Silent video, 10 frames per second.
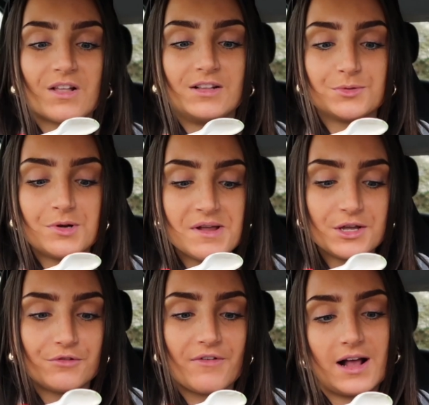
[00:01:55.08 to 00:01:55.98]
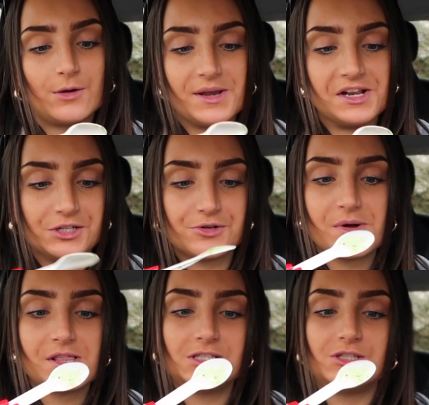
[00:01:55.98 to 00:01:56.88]
This would have been good for Halloween. I don't know
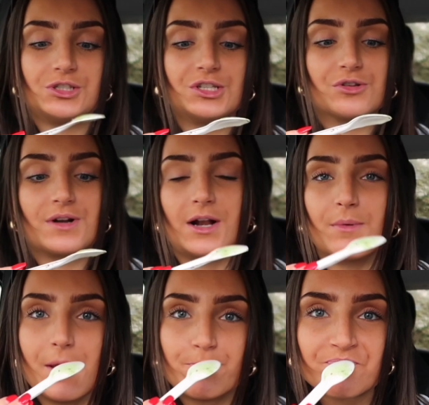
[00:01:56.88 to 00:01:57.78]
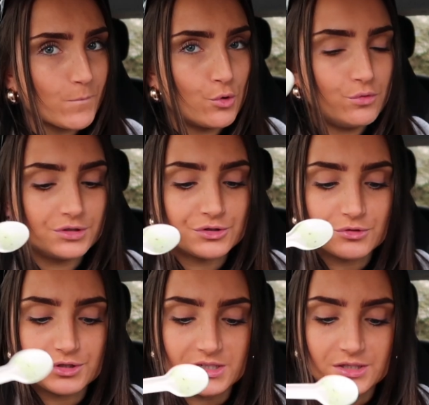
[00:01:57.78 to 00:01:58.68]
why they didn't do this on Halloween. Oh, the
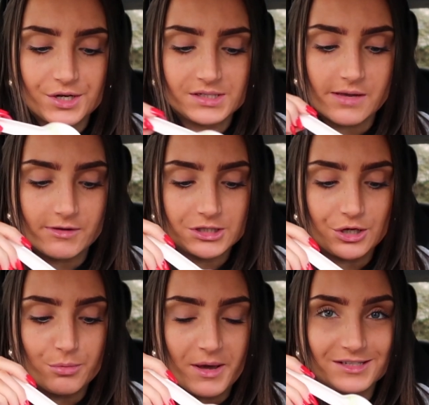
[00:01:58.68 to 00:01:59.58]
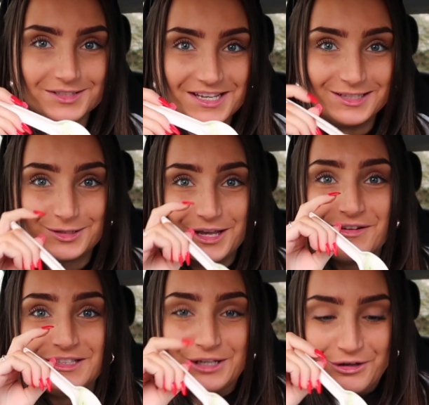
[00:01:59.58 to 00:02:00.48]
sauce on its own is giving toothpaste. It is
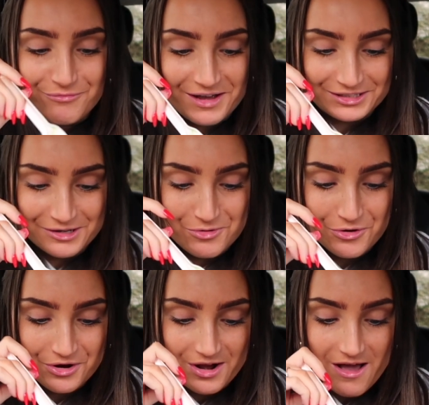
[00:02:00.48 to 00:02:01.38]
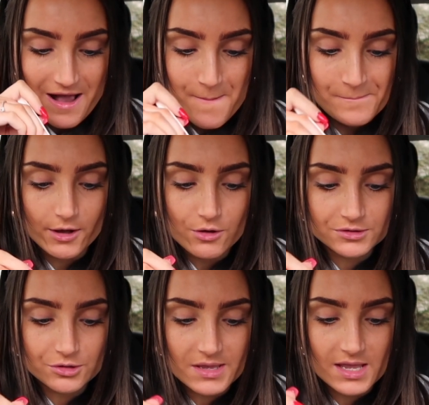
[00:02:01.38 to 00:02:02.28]
giving toothpaste, I'm not gonna lie. I can't
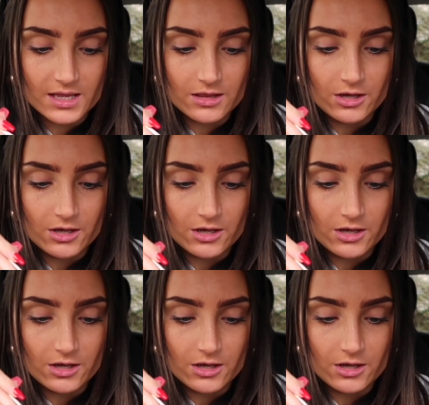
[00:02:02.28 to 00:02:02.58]
stop eating it